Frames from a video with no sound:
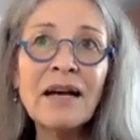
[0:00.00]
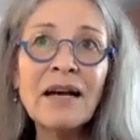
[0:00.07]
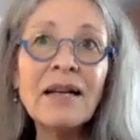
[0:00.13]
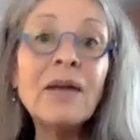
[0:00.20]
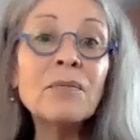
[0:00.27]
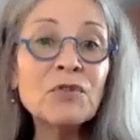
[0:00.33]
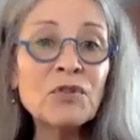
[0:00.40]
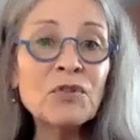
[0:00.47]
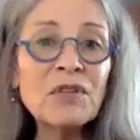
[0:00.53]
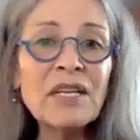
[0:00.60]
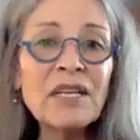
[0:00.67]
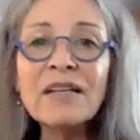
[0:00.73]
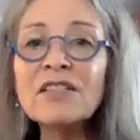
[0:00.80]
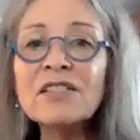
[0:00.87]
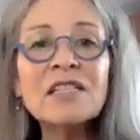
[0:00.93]
come through the
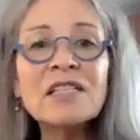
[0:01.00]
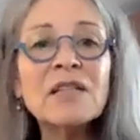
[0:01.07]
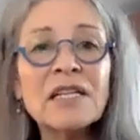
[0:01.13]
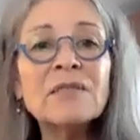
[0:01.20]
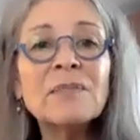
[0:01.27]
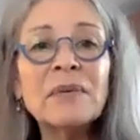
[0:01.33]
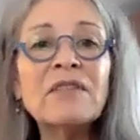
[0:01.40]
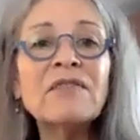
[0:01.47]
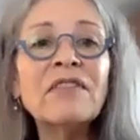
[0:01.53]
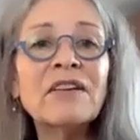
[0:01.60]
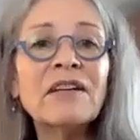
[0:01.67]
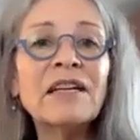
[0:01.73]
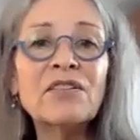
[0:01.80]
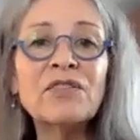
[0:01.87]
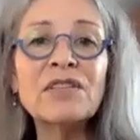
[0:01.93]
years. It's been
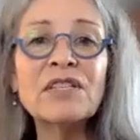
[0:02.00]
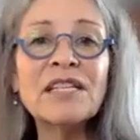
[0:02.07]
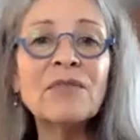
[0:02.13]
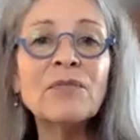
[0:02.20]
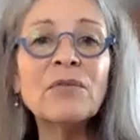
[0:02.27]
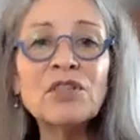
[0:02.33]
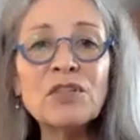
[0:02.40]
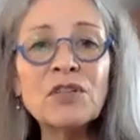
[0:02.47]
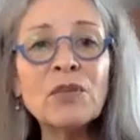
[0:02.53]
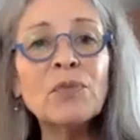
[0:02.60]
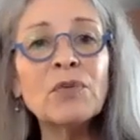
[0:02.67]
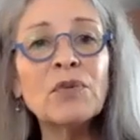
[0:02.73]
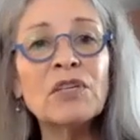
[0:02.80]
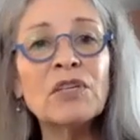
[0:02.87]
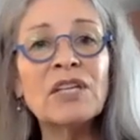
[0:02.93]
very interesting. We sure
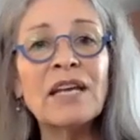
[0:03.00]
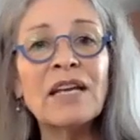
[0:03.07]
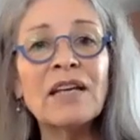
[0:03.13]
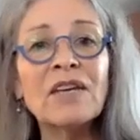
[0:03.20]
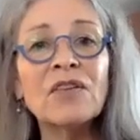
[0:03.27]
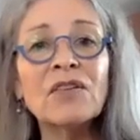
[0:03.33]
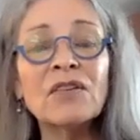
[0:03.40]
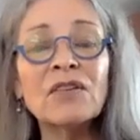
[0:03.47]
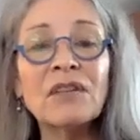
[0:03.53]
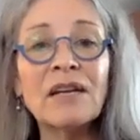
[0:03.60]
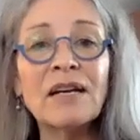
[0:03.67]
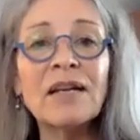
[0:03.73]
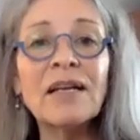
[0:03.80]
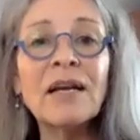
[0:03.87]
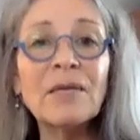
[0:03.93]
appreciate your
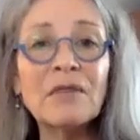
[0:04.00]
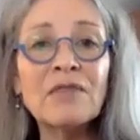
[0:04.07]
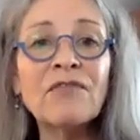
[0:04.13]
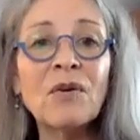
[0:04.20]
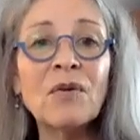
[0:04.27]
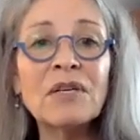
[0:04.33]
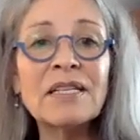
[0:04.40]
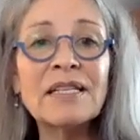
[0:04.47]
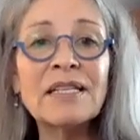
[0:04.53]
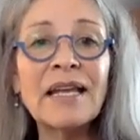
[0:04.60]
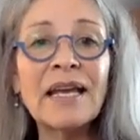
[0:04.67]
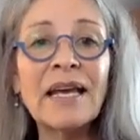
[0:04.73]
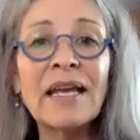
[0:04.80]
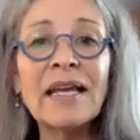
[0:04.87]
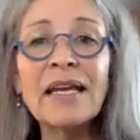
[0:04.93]
coming forward
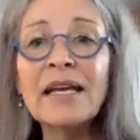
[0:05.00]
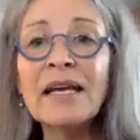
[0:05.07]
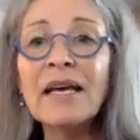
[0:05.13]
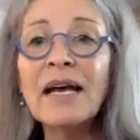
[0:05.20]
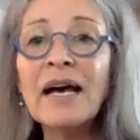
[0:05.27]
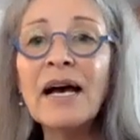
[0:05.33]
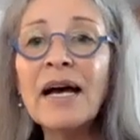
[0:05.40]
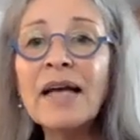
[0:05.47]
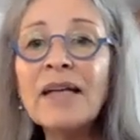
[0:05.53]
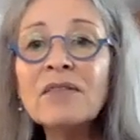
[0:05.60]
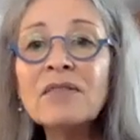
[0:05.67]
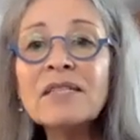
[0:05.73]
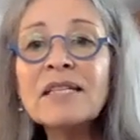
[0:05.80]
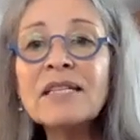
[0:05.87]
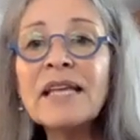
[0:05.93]
today. I
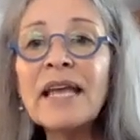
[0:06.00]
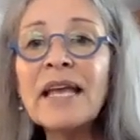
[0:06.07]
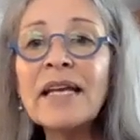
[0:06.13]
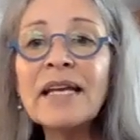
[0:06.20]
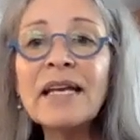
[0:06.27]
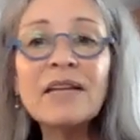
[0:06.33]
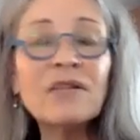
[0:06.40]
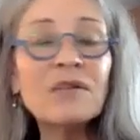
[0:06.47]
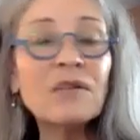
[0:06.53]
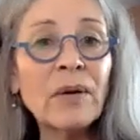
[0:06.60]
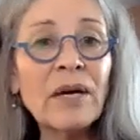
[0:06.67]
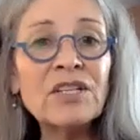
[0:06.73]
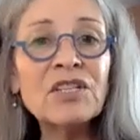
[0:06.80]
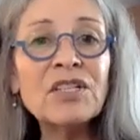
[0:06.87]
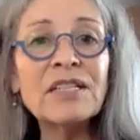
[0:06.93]
don't see any other
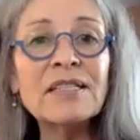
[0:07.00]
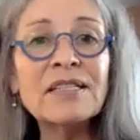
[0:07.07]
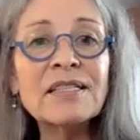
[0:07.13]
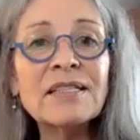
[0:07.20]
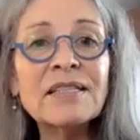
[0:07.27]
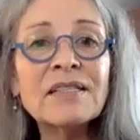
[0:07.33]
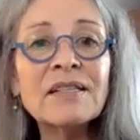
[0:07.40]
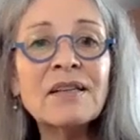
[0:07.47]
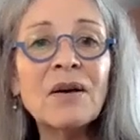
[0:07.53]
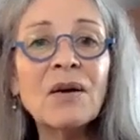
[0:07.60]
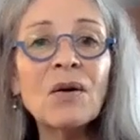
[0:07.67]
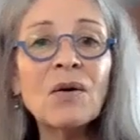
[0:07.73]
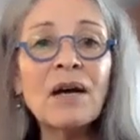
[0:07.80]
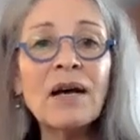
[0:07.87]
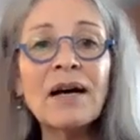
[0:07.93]
questions, and
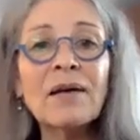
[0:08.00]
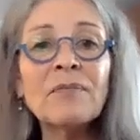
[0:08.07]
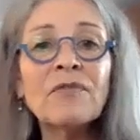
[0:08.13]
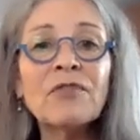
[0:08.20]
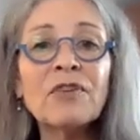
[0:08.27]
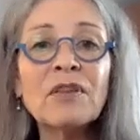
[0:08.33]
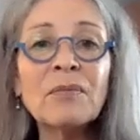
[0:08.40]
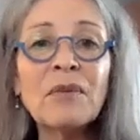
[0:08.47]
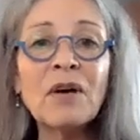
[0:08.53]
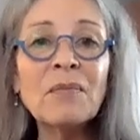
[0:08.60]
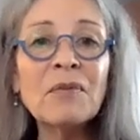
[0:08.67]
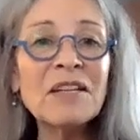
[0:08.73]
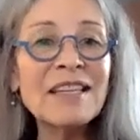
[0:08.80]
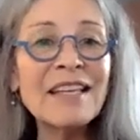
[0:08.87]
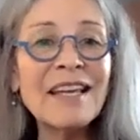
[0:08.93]
so for the
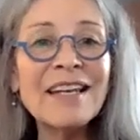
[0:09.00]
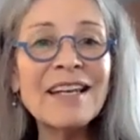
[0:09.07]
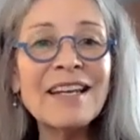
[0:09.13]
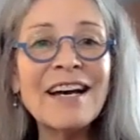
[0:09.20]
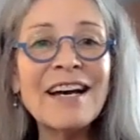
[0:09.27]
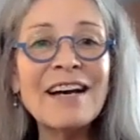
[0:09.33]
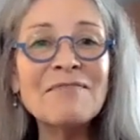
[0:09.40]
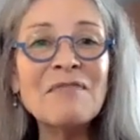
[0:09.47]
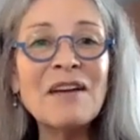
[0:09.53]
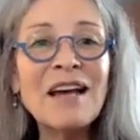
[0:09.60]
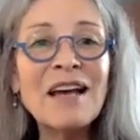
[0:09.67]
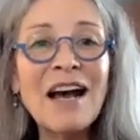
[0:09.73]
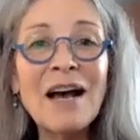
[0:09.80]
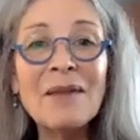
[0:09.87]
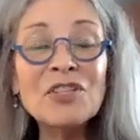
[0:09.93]
moment, then
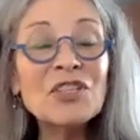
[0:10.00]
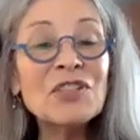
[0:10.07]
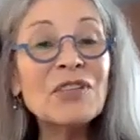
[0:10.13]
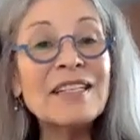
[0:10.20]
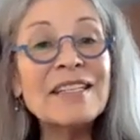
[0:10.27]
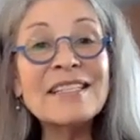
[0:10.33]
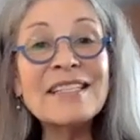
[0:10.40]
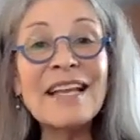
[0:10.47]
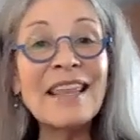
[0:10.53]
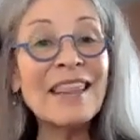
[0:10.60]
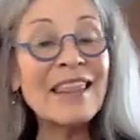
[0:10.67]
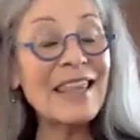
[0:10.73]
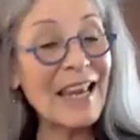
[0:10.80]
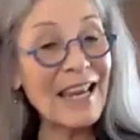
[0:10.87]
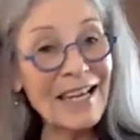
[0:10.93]
I'm just going to say
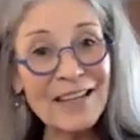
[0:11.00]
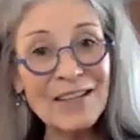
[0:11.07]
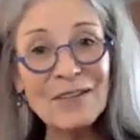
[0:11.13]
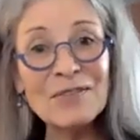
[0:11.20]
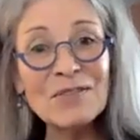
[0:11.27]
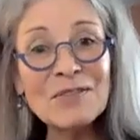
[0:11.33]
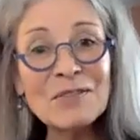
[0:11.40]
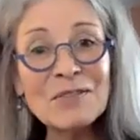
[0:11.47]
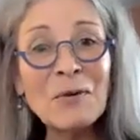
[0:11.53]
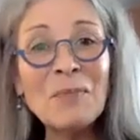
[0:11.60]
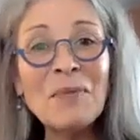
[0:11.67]
thank you so